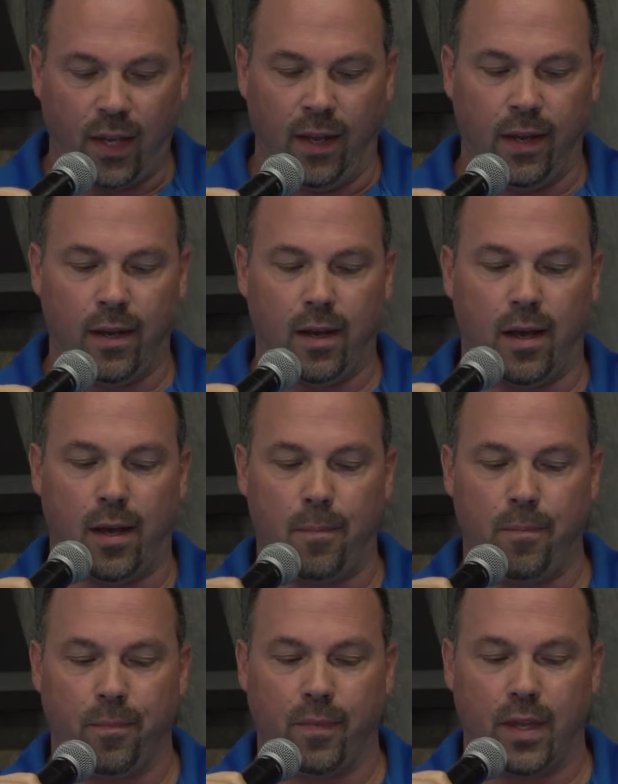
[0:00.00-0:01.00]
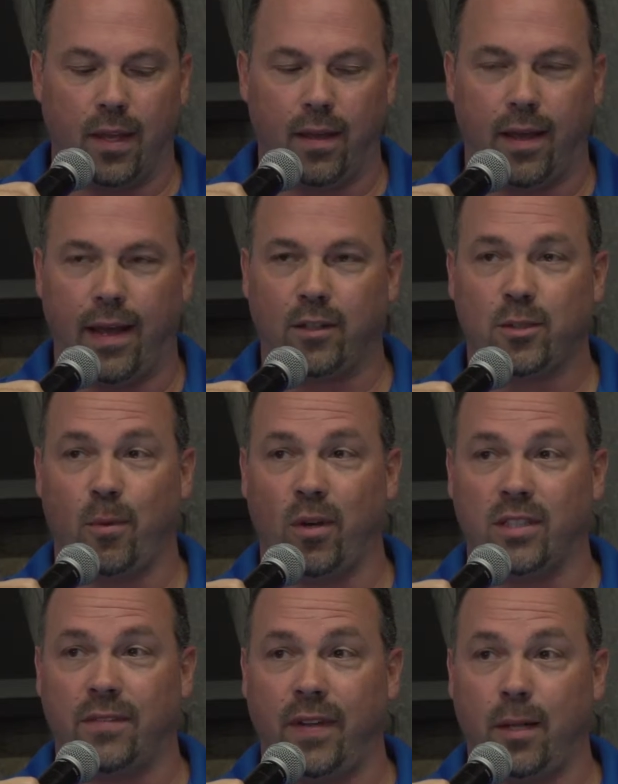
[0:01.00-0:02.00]
And
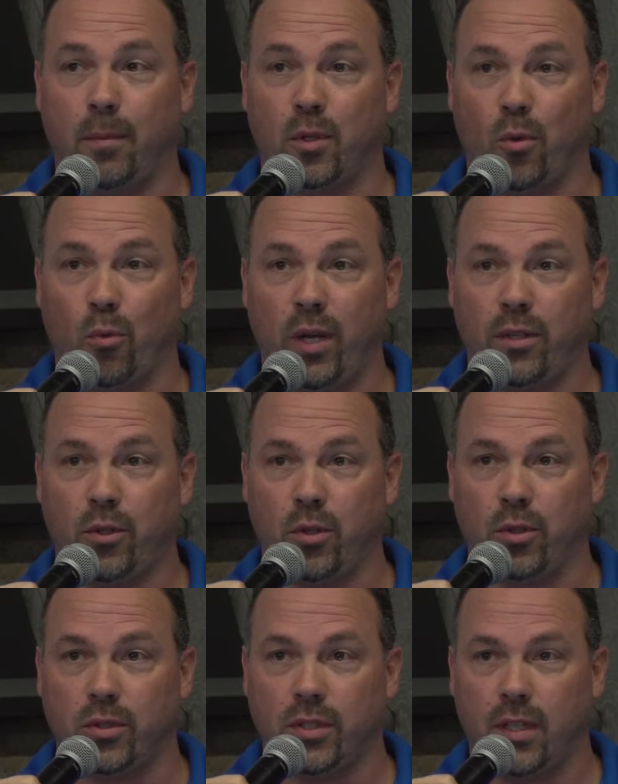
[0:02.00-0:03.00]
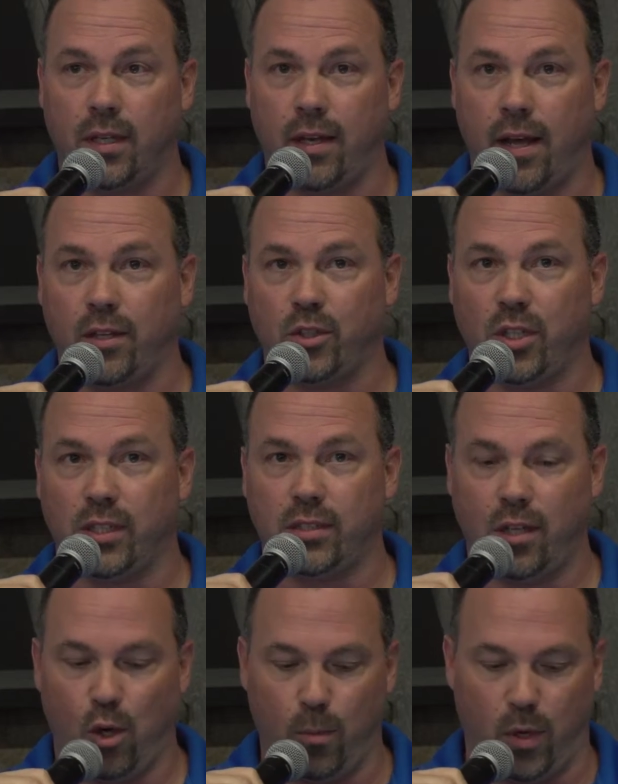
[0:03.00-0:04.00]
HouseSmart is available to renters, not
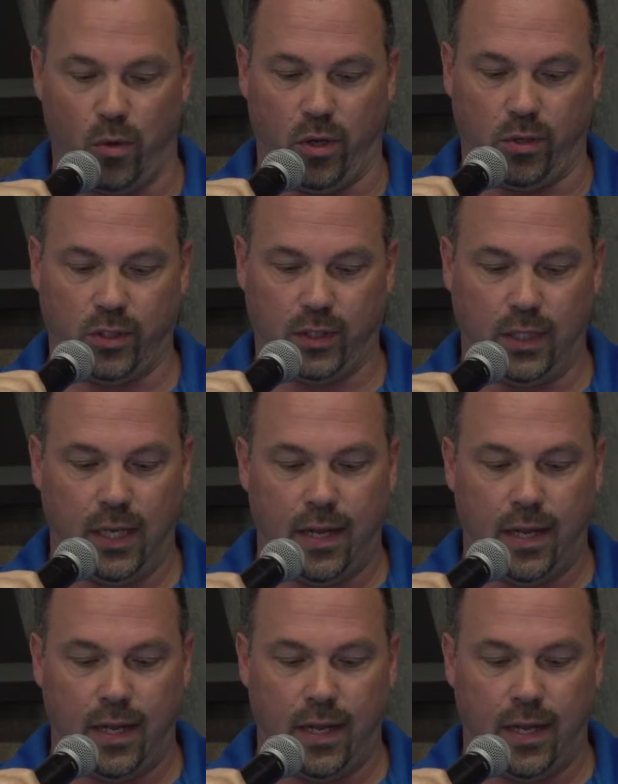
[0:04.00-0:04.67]
just homeowners.